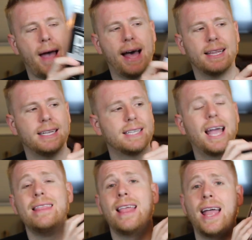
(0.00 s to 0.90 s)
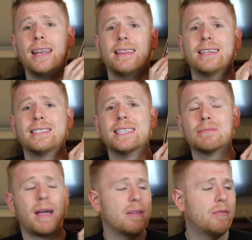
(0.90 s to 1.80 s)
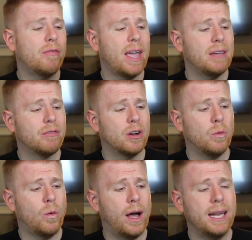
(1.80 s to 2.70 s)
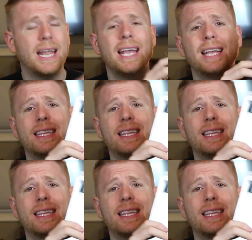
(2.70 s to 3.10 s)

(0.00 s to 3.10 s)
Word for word: palette, and then this is my favorite one.